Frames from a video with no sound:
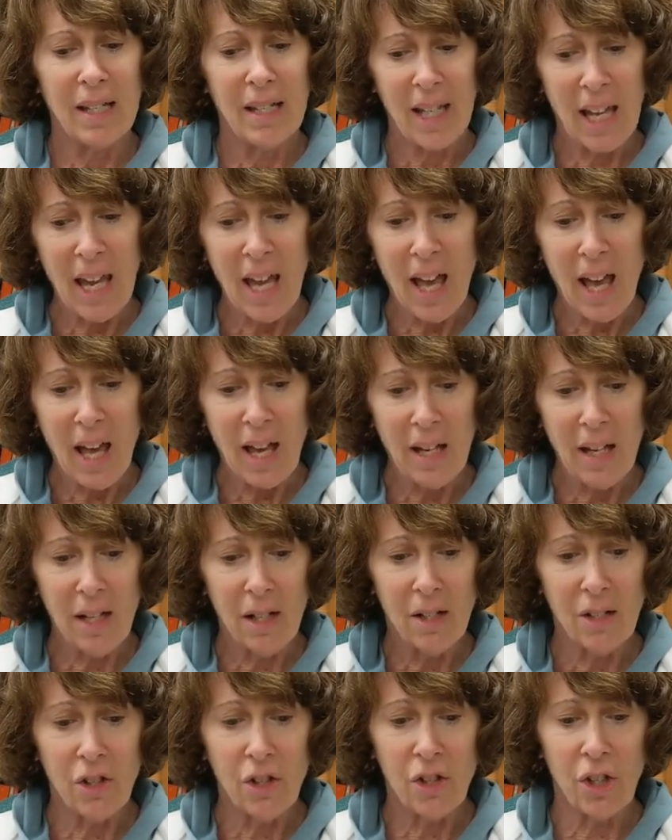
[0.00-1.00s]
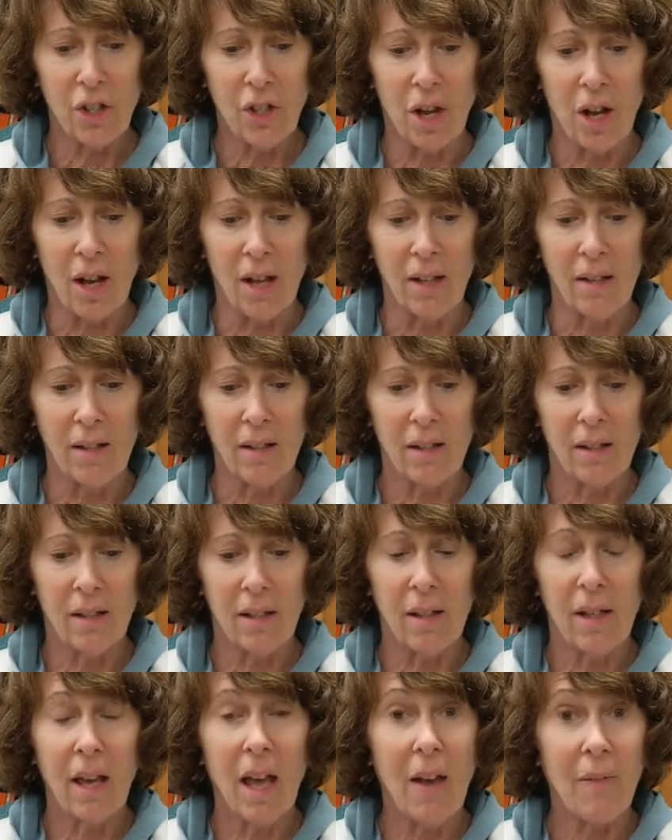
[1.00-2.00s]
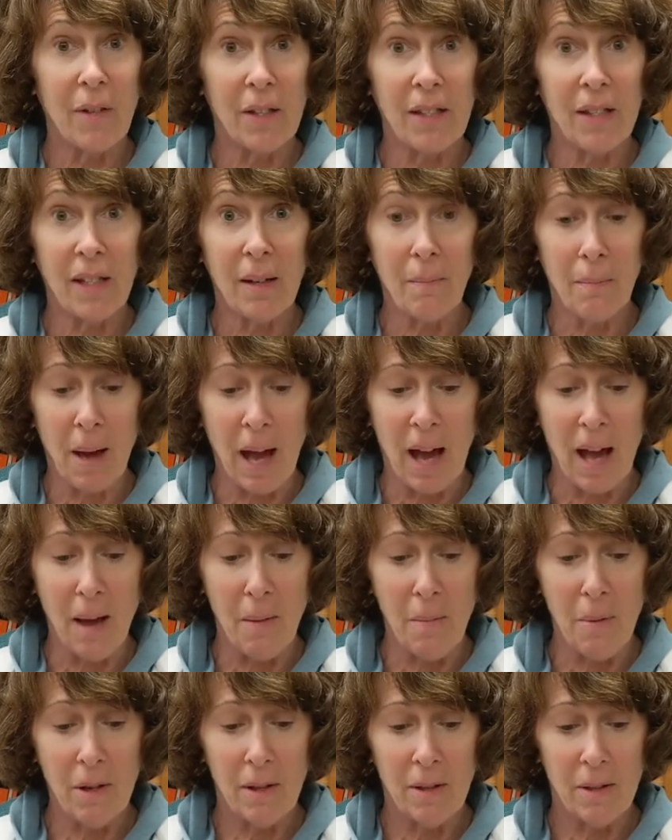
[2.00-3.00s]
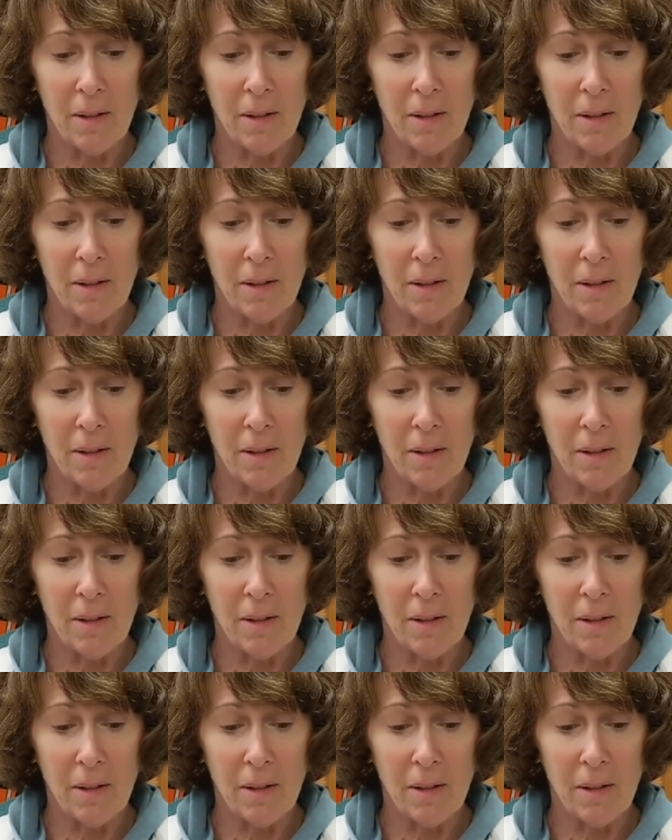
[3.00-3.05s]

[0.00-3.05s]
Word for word: Dad, she calls. Have you seen Bob?